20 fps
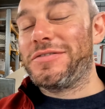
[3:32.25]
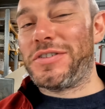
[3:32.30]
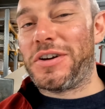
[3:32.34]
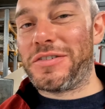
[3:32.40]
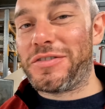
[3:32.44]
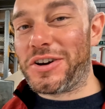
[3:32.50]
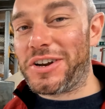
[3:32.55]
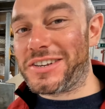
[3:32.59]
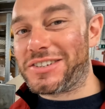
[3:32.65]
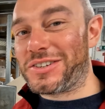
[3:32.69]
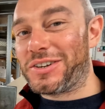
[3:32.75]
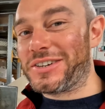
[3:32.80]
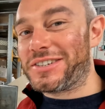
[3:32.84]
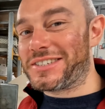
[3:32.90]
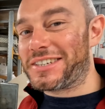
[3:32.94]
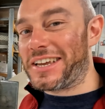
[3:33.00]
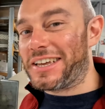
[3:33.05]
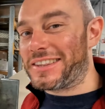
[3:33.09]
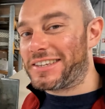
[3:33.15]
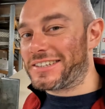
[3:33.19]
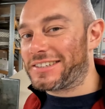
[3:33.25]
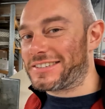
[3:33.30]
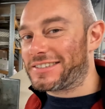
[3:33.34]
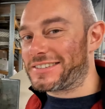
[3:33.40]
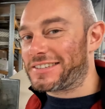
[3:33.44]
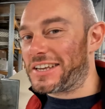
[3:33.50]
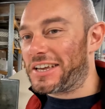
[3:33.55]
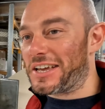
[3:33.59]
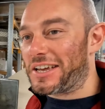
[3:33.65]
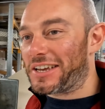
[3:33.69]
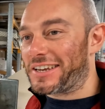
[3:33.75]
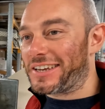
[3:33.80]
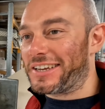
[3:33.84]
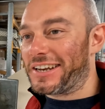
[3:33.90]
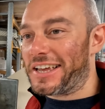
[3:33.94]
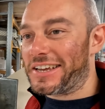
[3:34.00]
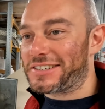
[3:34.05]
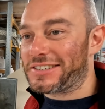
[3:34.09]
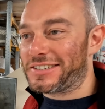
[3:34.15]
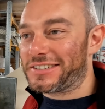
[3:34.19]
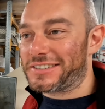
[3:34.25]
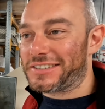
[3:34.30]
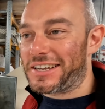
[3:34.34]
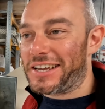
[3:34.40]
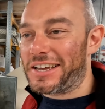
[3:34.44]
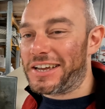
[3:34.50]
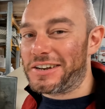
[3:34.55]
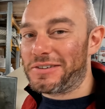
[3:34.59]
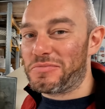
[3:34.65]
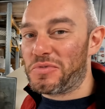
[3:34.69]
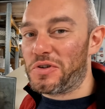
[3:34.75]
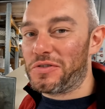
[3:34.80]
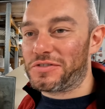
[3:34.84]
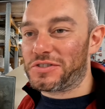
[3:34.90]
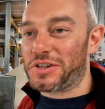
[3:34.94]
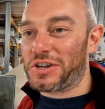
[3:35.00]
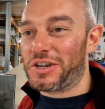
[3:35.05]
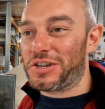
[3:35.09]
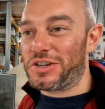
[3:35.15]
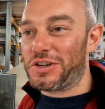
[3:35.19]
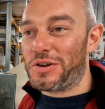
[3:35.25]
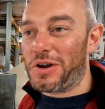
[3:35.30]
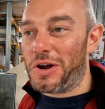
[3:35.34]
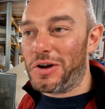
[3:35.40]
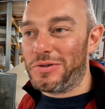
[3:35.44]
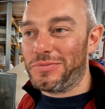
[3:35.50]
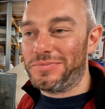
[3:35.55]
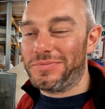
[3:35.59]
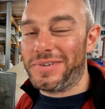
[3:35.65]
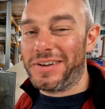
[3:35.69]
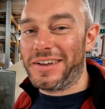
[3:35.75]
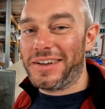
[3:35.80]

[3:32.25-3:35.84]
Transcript: Very, very excited to get this uh, collected and moved to her new home